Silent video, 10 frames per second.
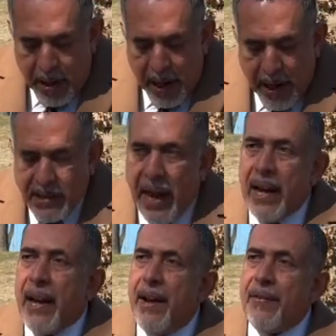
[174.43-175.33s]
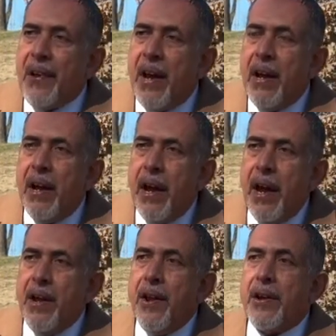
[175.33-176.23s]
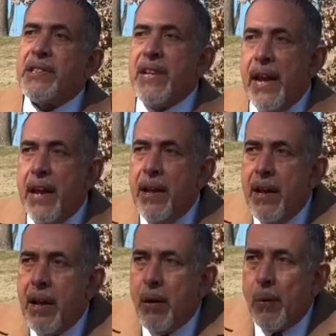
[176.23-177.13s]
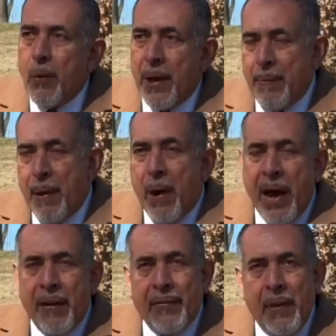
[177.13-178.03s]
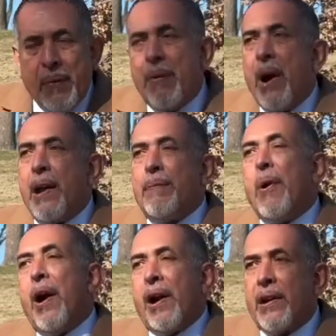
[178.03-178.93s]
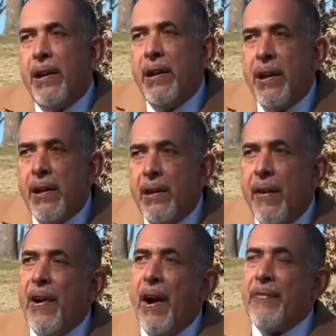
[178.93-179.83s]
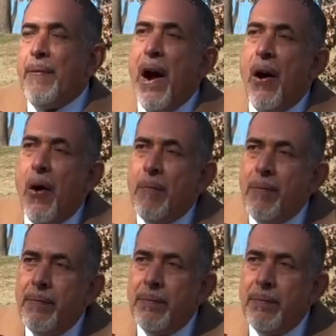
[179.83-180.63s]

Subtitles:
as I lived in New York City with my wife, we were at a park not far from our home.